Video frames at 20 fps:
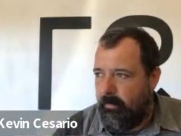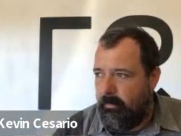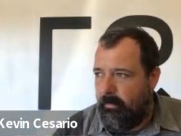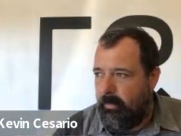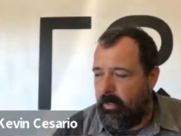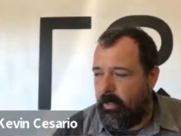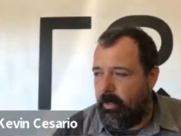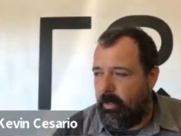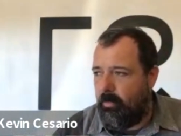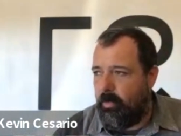
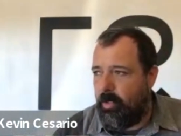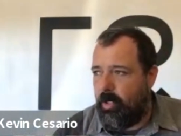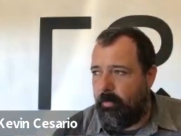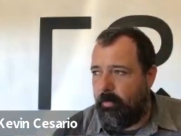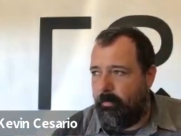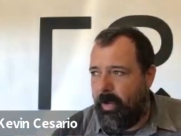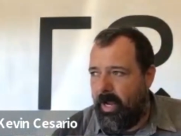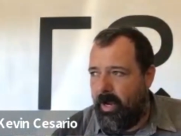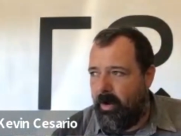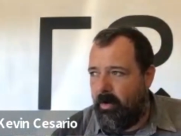you know
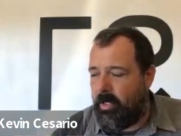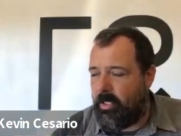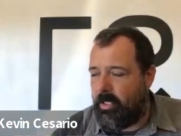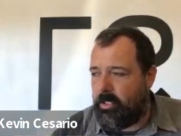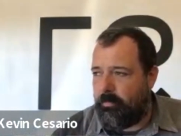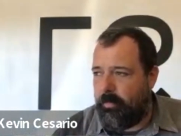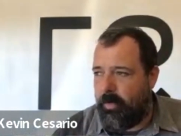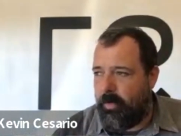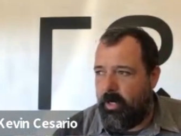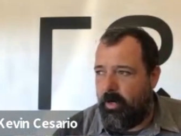your
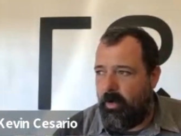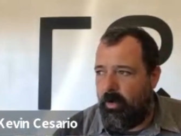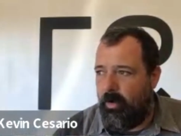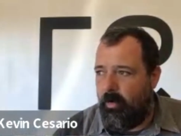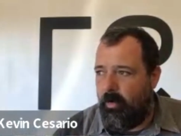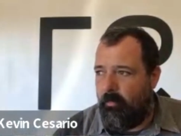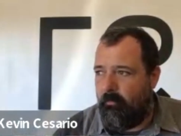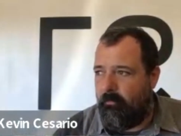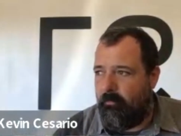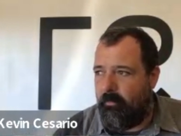parents bought a
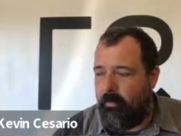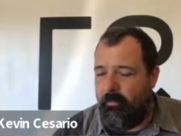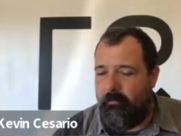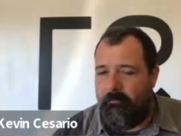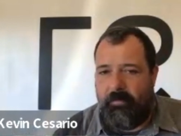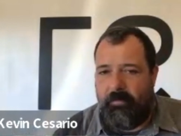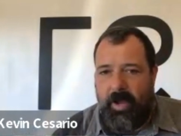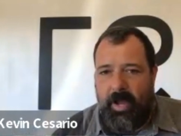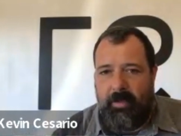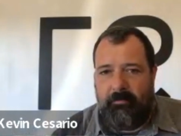home
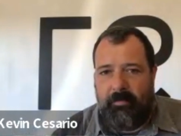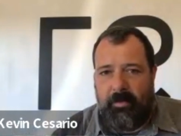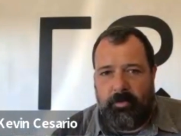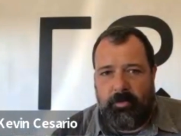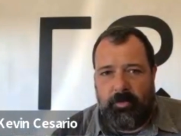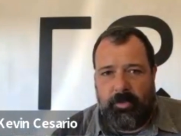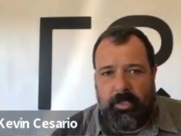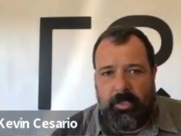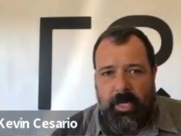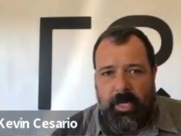for
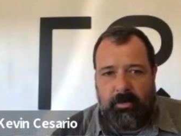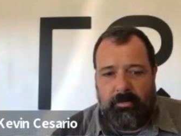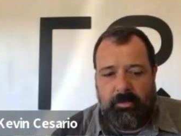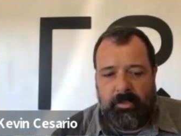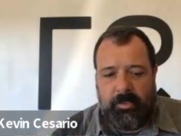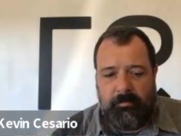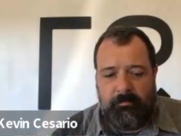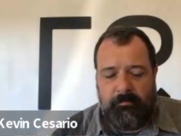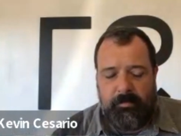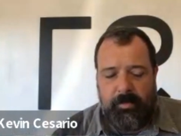
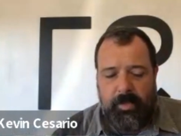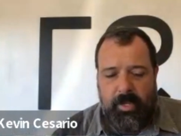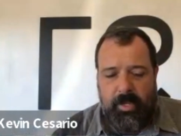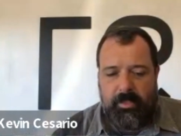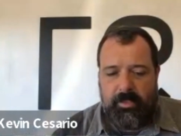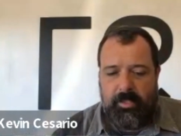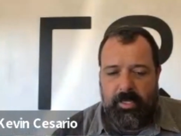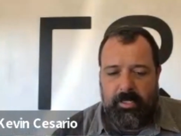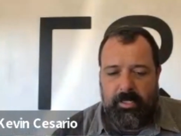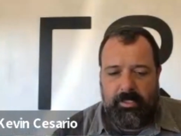500,000
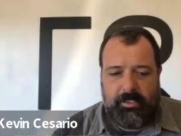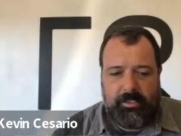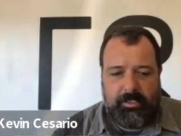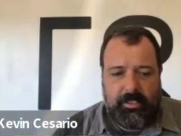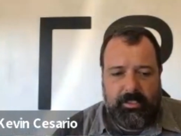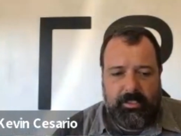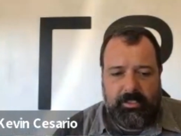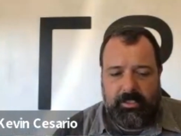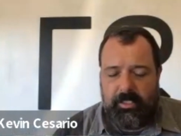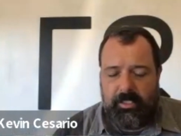and they
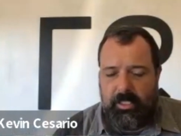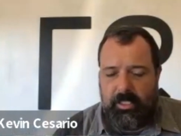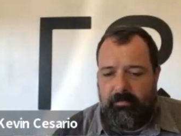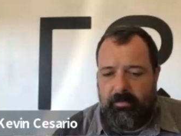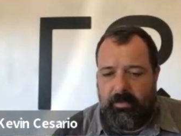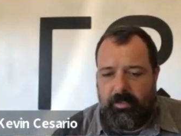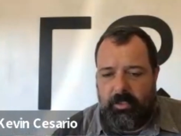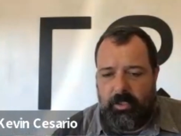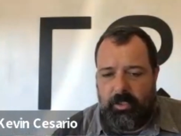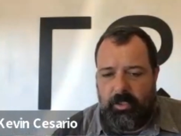decease and leave
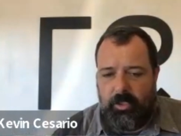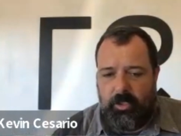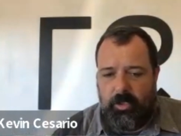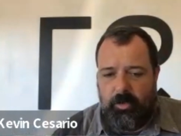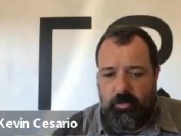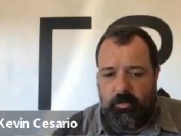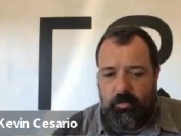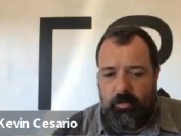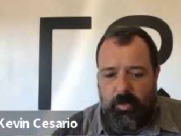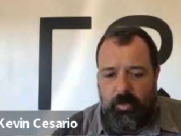it to
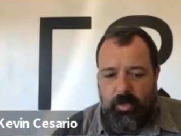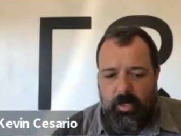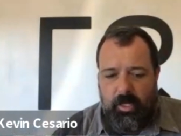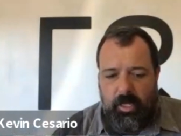you